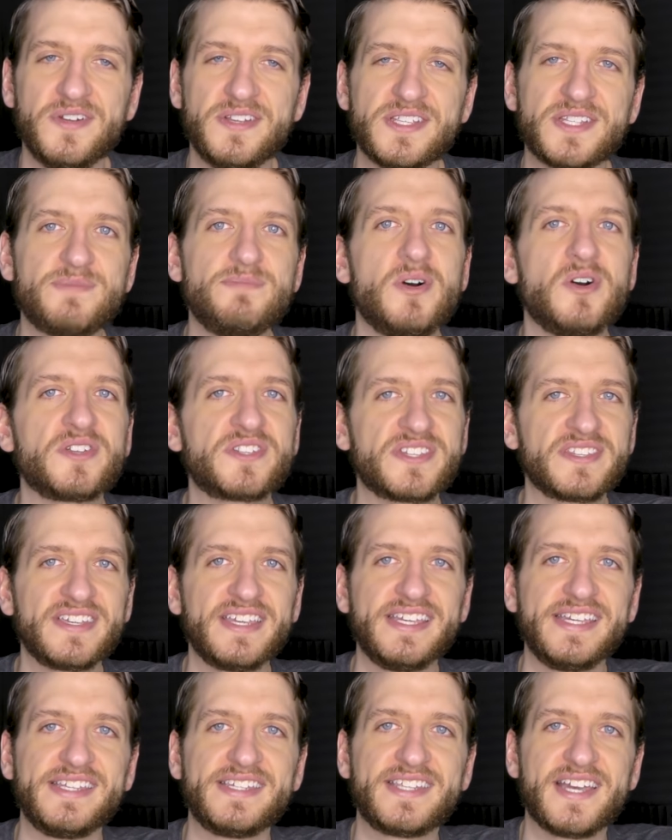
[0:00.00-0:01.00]
which is
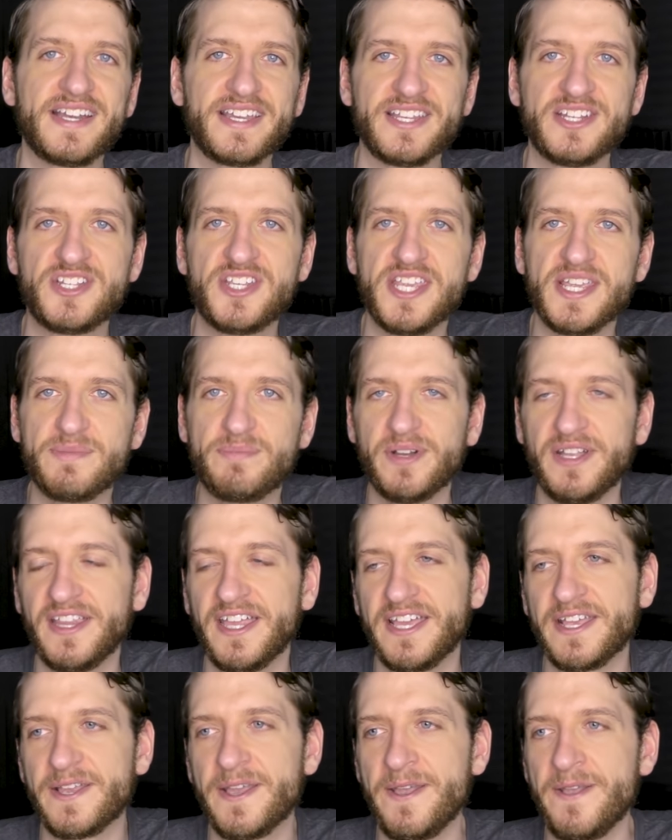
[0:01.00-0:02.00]
mostly tongue in cheek, but
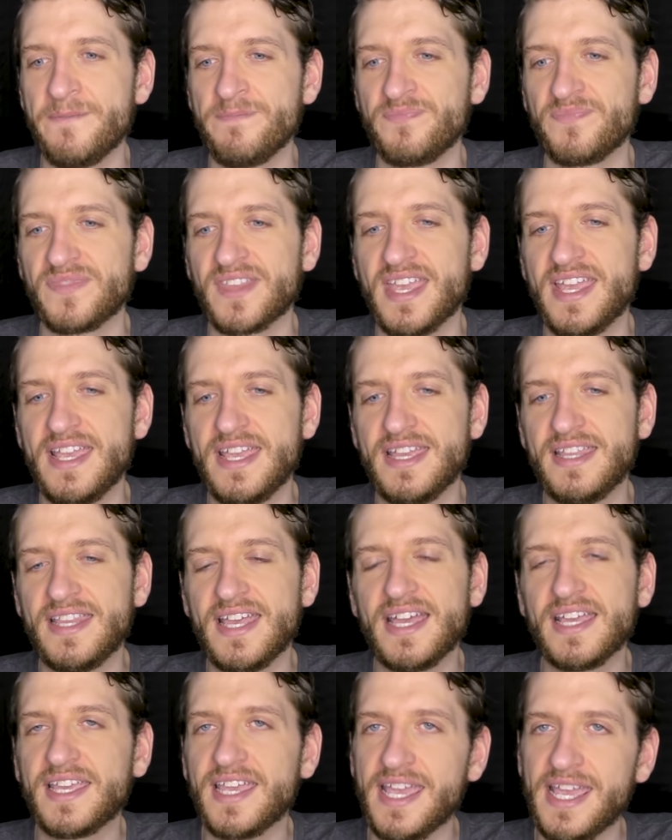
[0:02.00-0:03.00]
like in
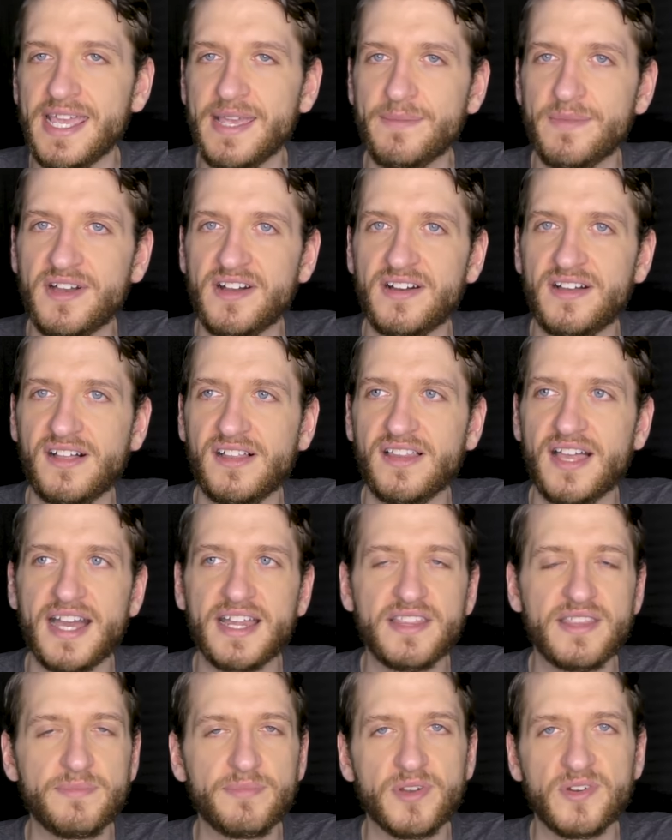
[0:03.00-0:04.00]
that game, a
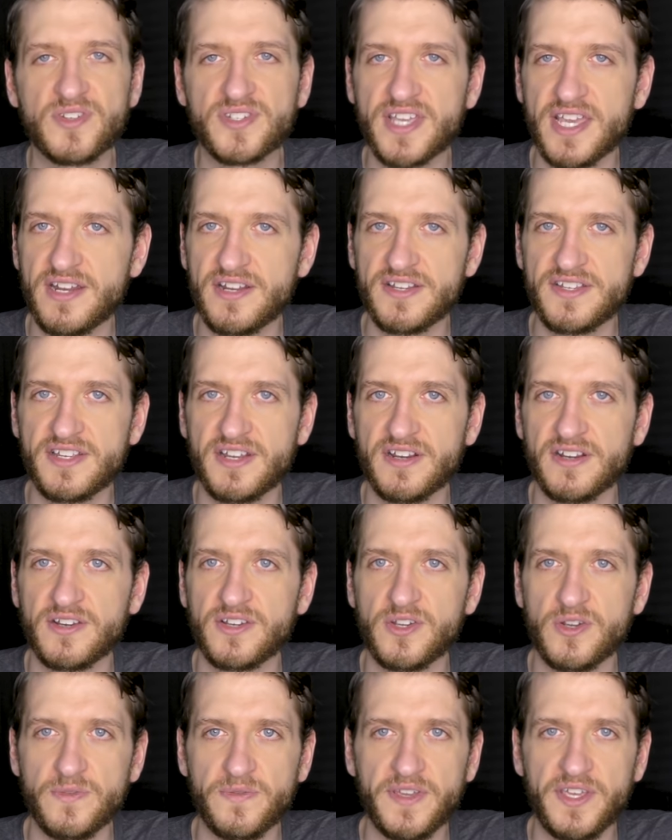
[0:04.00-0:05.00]
lot of the pro skaters are
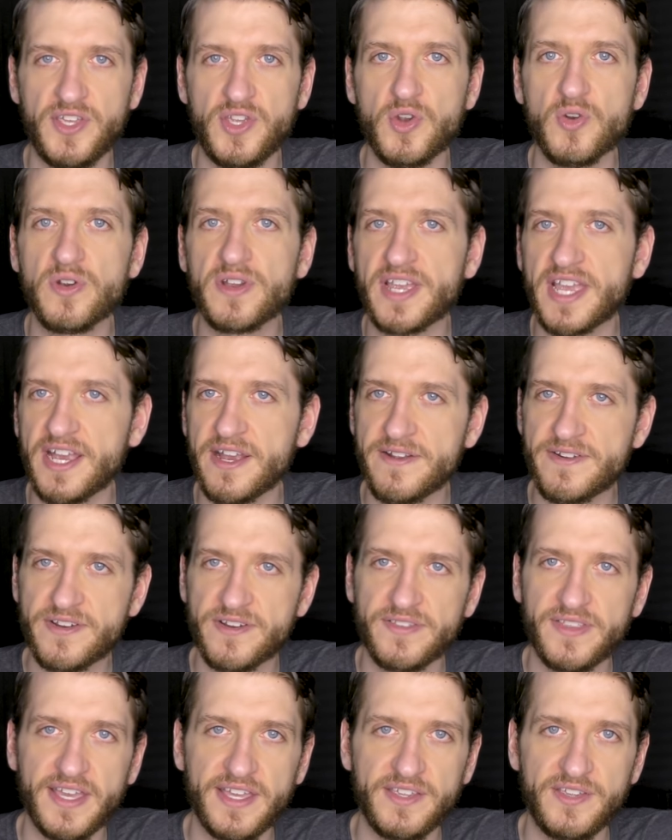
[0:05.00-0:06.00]
goofy. Your
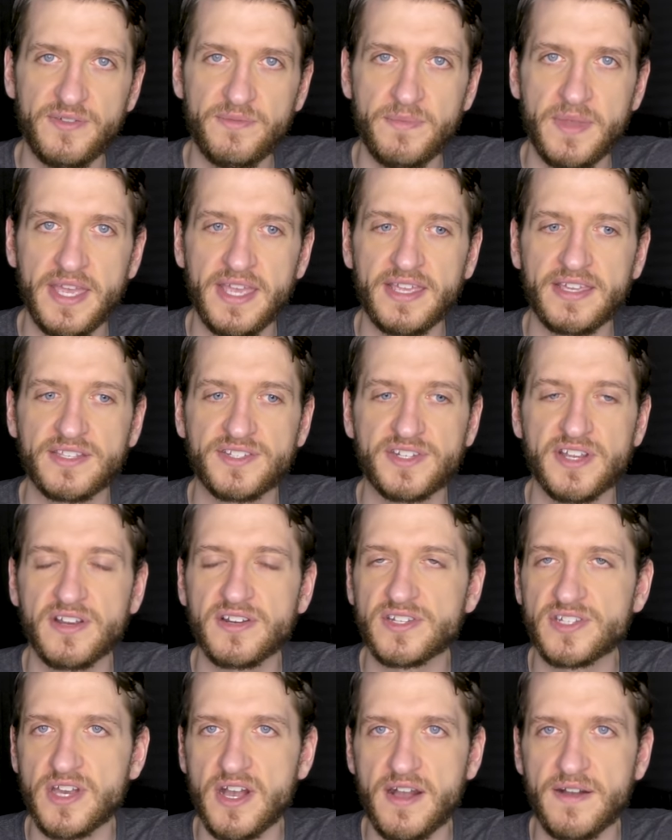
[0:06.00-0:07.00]
character that you make
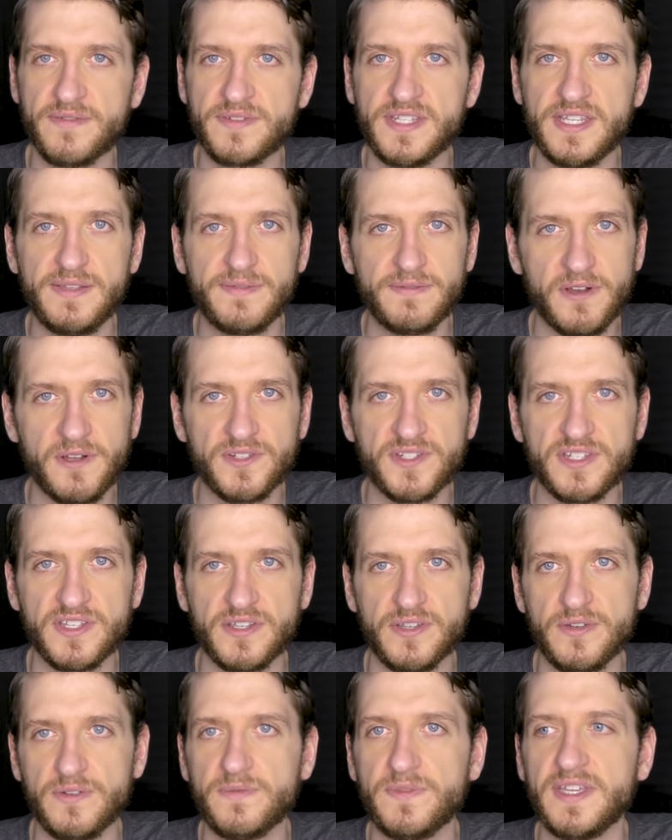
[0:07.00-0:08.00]
starts off defaults to
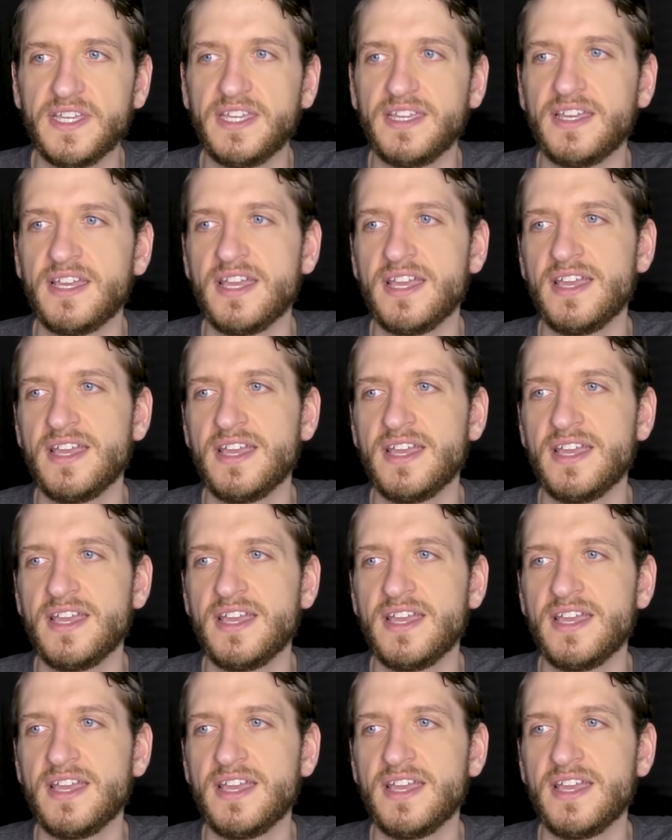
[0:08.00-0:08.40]
goofy.